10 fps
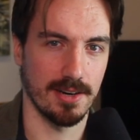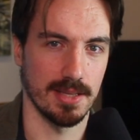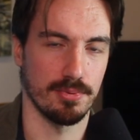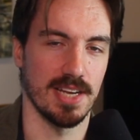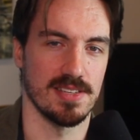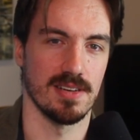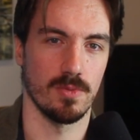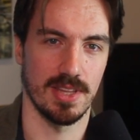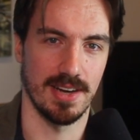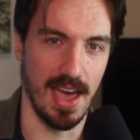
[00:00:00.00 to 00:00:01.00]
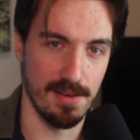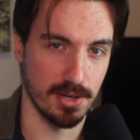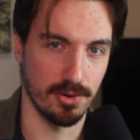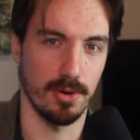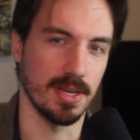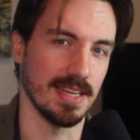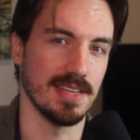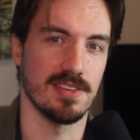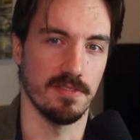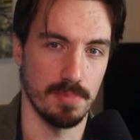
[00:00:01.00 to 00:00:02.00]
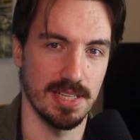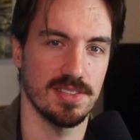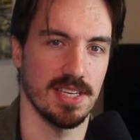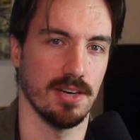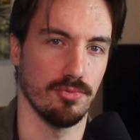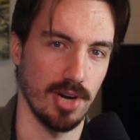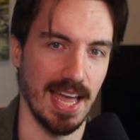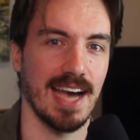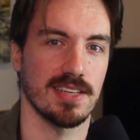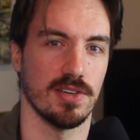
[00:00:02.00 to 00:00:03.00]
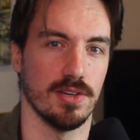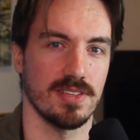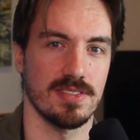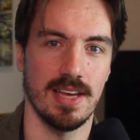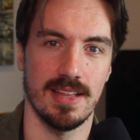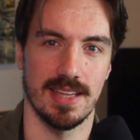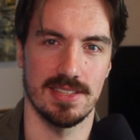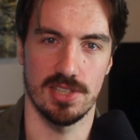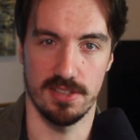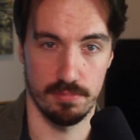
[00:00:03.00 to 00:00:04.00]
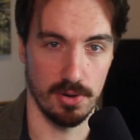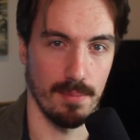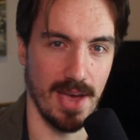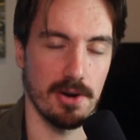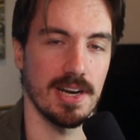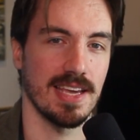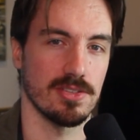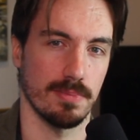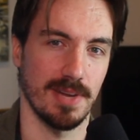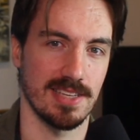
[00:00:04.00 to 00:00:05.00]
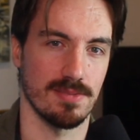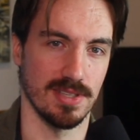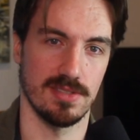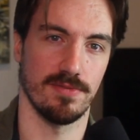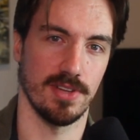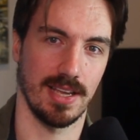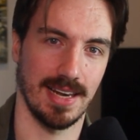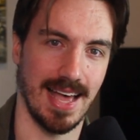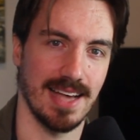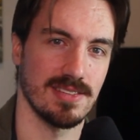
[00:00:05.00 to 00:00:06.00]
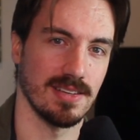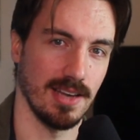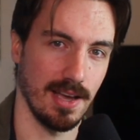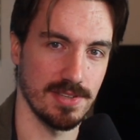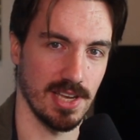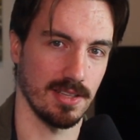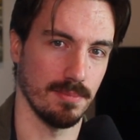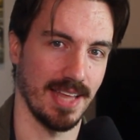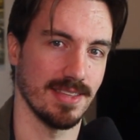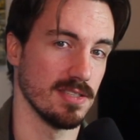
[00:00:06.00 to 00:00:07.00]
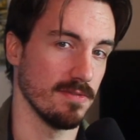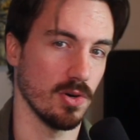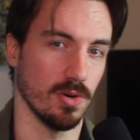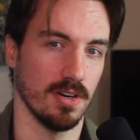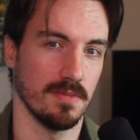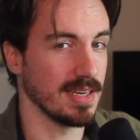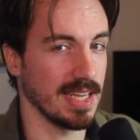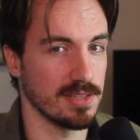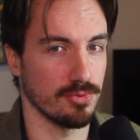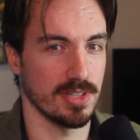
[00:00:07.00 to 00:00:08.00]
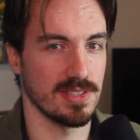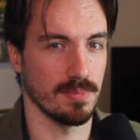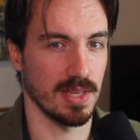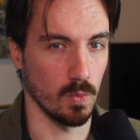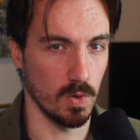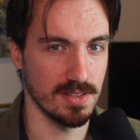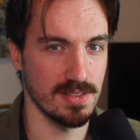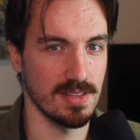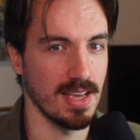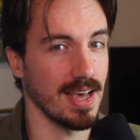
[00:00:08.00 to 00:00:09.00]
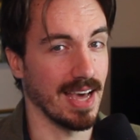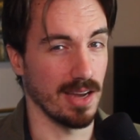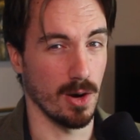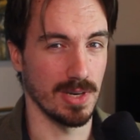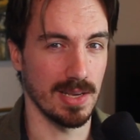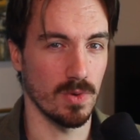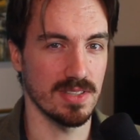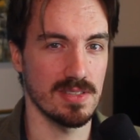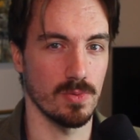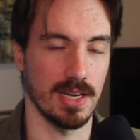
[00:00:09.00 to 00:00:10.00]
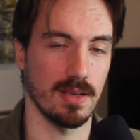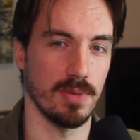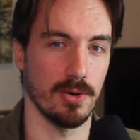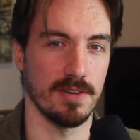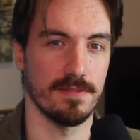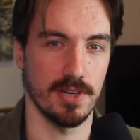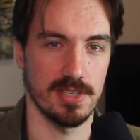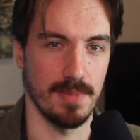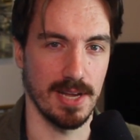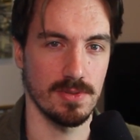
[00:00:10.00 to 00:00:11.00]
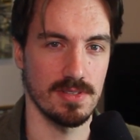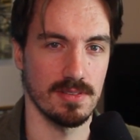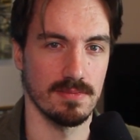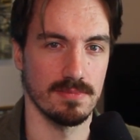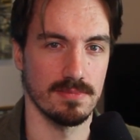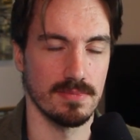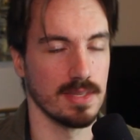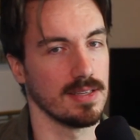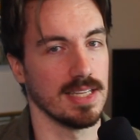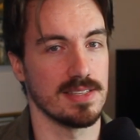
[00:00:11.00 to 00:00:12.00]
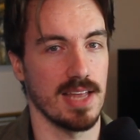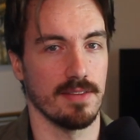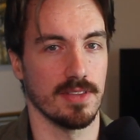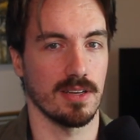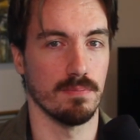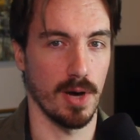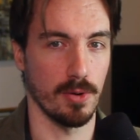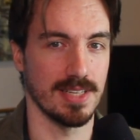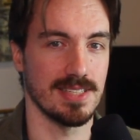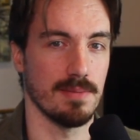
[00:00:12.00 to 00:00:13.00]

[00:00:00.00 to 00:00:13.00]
in the present with an ever-growing list of built-in React hooks that serve primarily as replacements for the class lifecycle methods of yore. Need to run something once and only once when a component first mounts? Instead of the component did